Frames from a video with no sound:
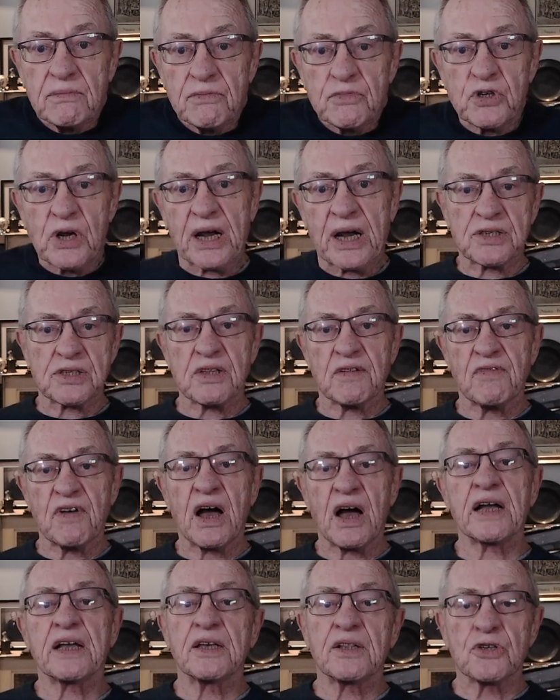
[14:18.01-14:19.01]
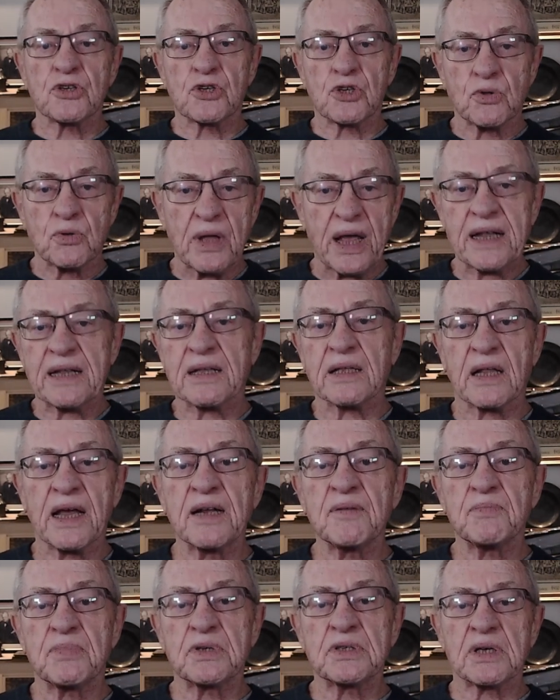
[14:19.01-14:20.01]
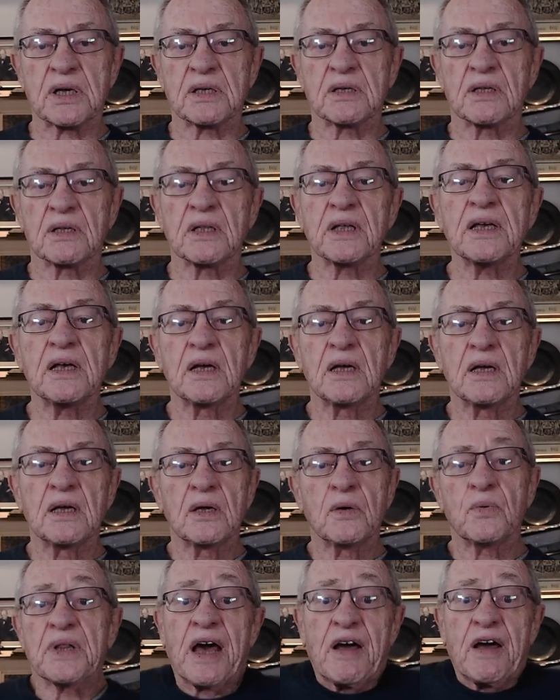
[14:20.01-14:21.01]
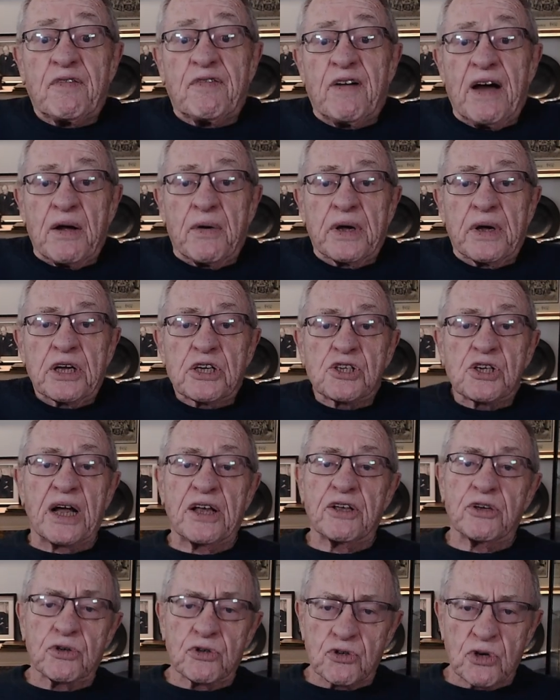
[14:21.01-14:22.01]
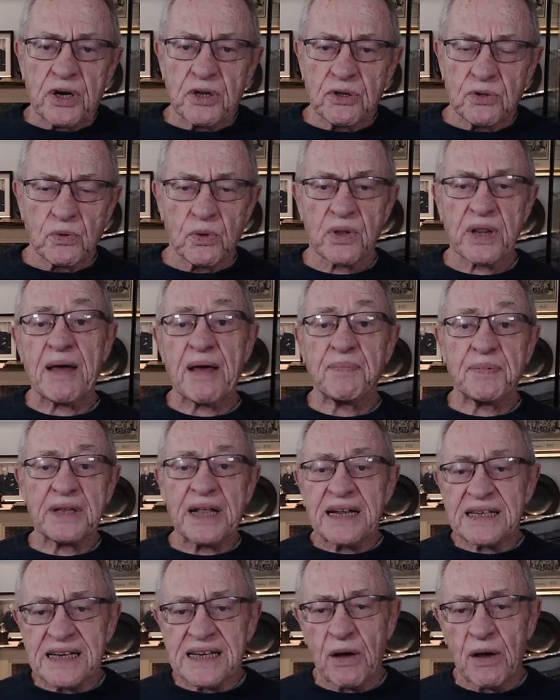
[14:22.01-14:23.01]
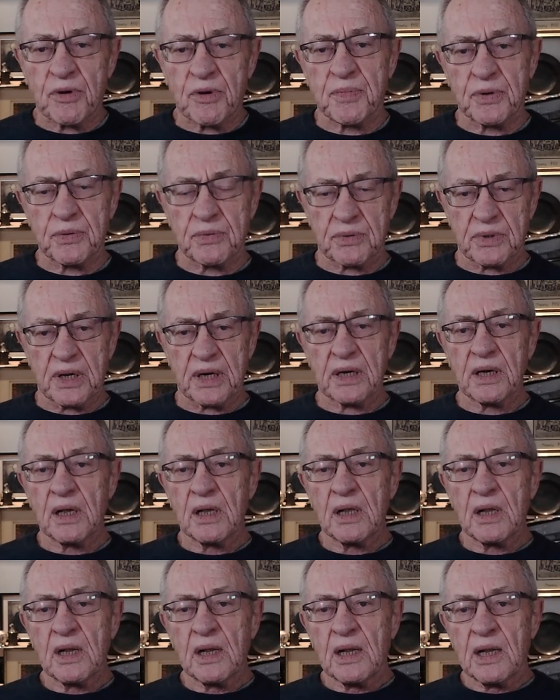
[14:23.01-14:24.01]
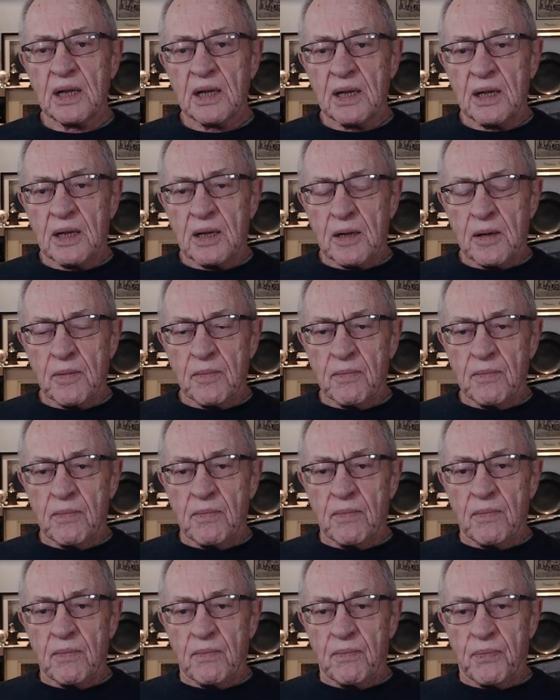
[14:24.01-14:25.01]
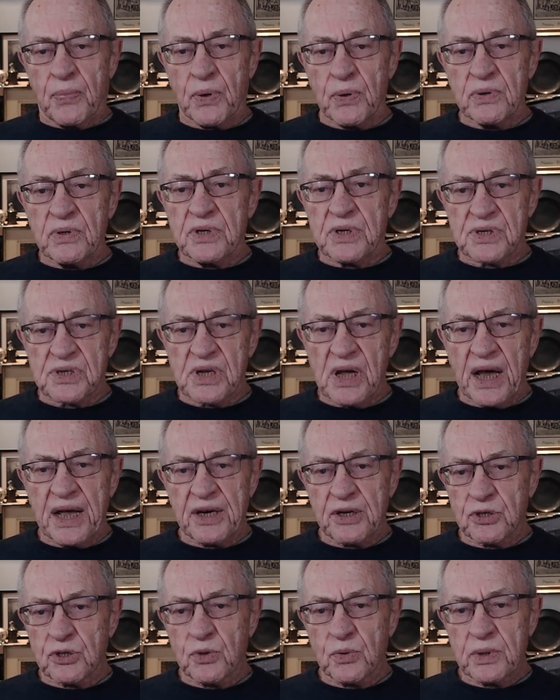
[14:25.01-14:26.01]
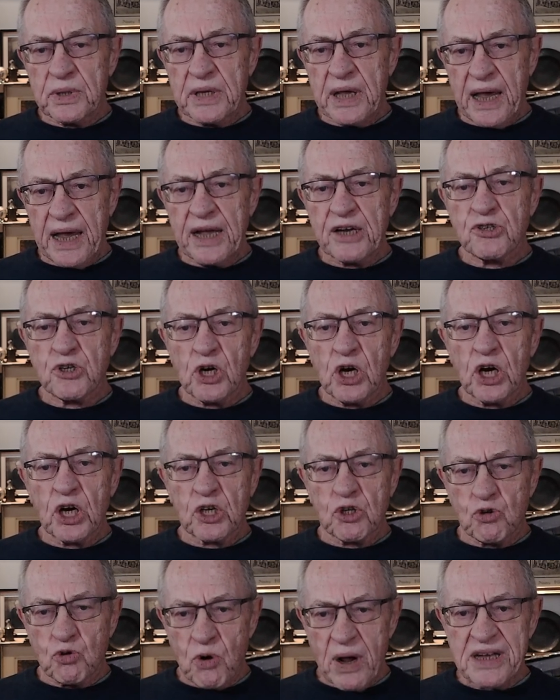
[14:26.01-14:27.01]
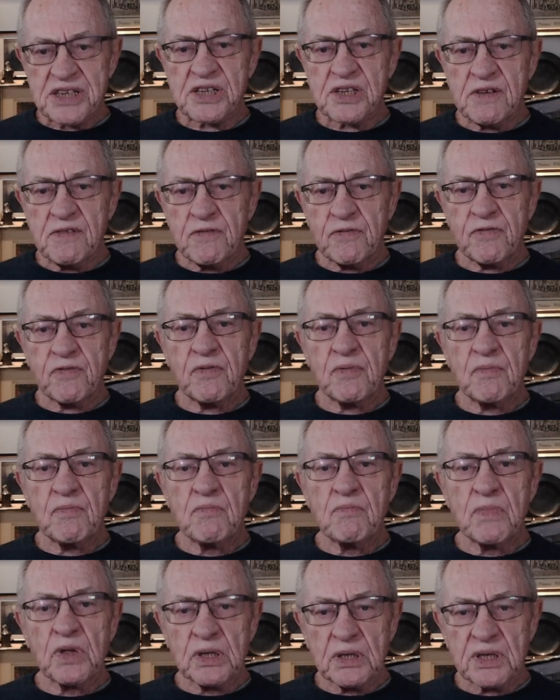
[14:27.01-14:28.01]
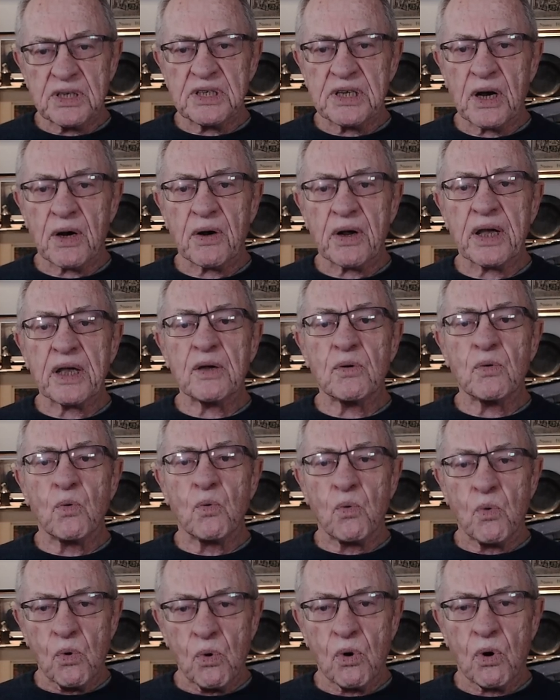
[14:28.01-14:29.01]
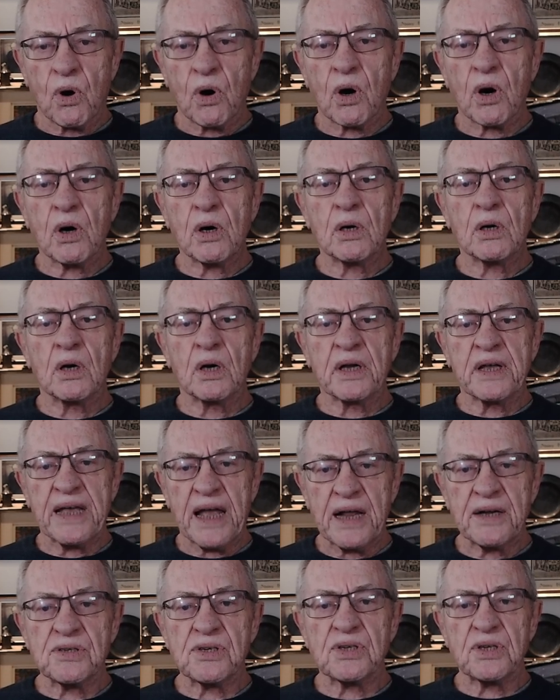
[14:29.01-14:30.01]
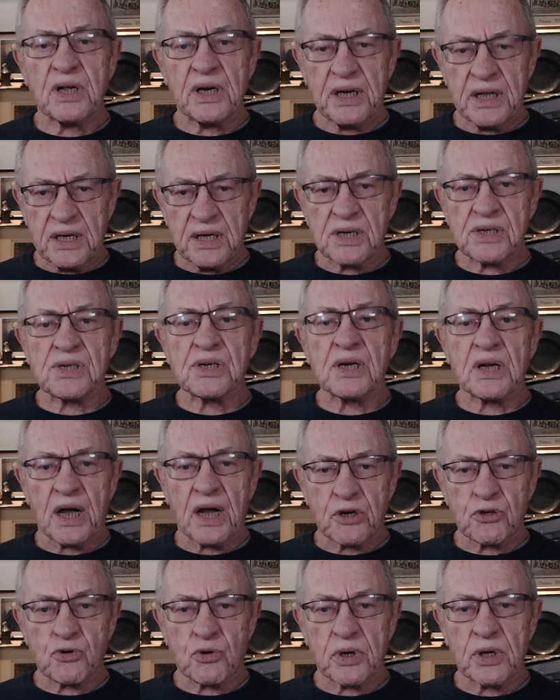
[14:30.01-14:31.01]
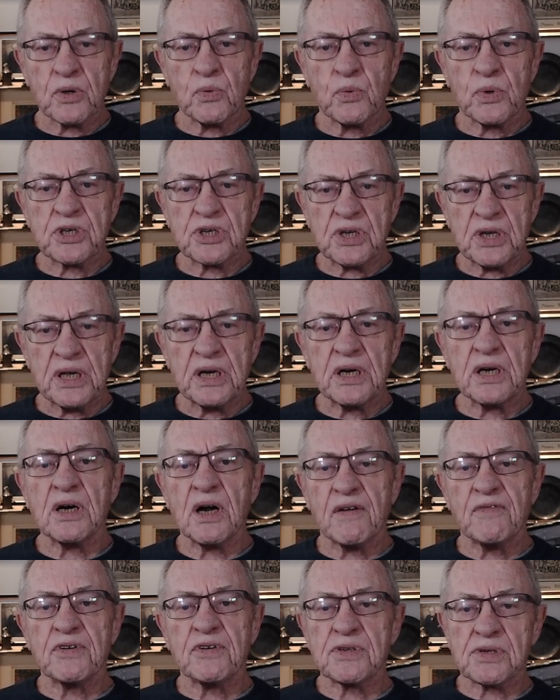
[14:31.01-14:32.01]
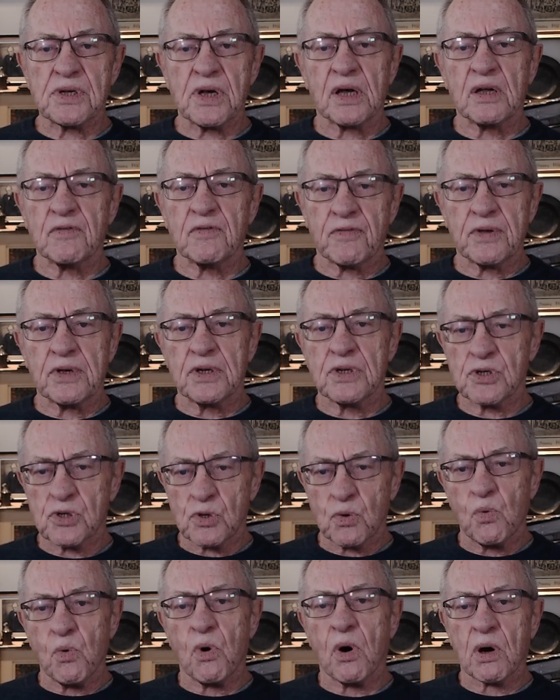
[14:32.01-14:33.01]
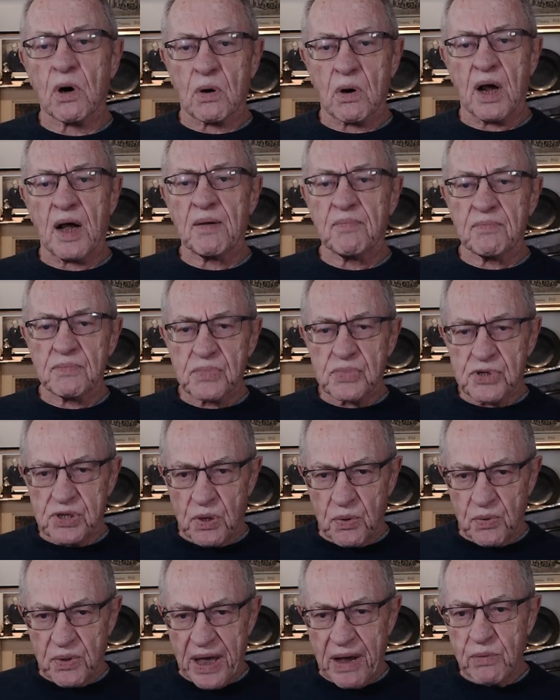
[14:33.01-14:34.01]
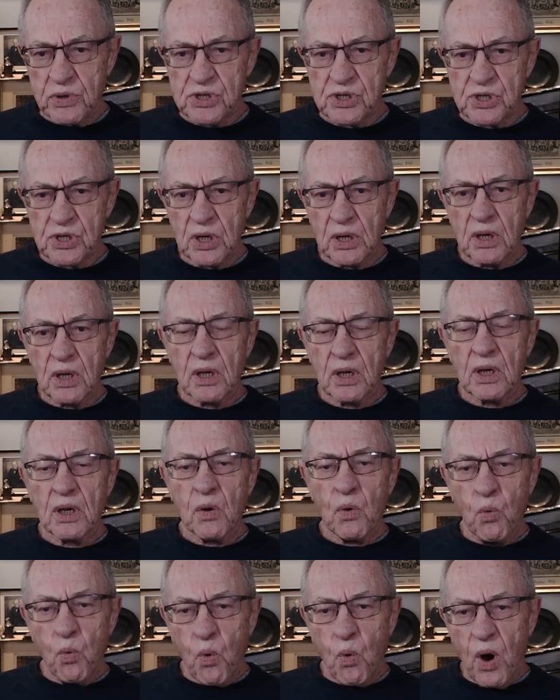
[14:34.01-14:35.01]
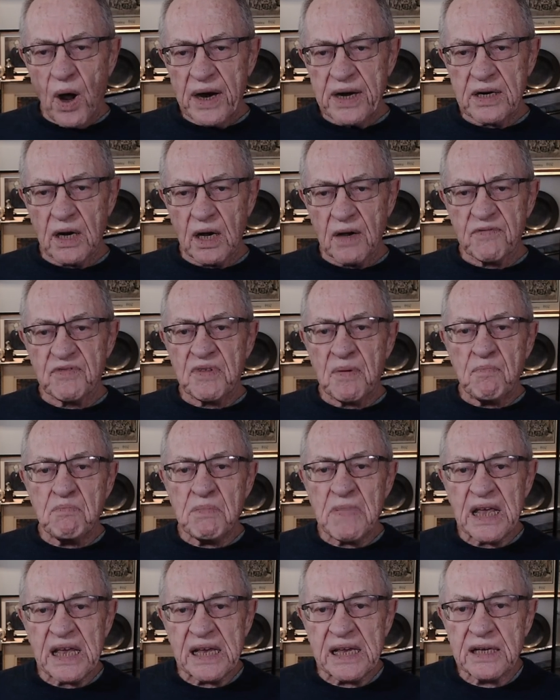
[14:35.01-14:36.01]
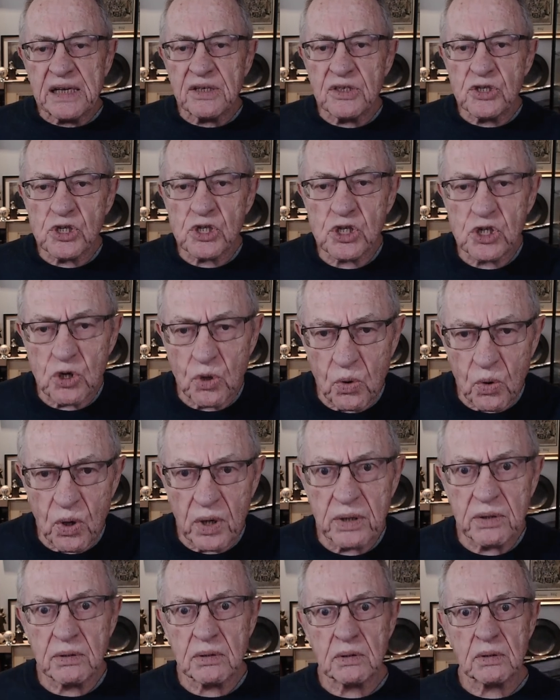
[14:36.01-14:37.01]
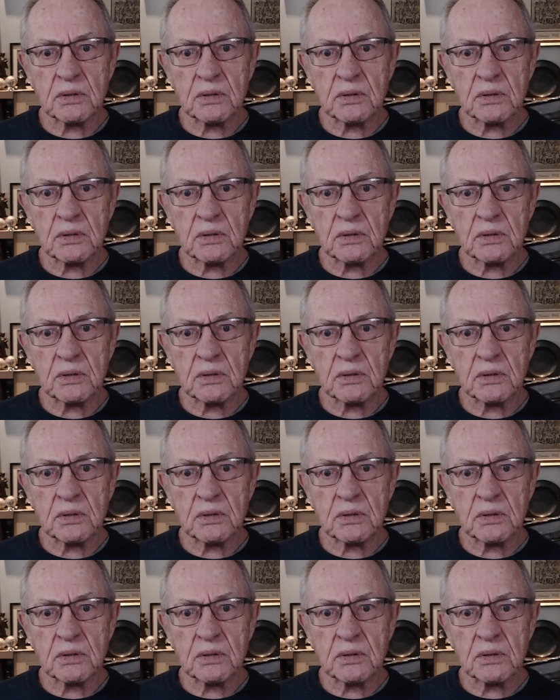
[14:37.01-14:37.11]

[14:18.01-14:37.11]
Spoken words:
Czechoslovakia, the Sudetenland particularly, without firing a shot. You could try to do all that, but that's not what Putin did. Putin decided to engage in an aggressive military war against an innocent country, which in and of itself is a war crime. So that was one of the means toward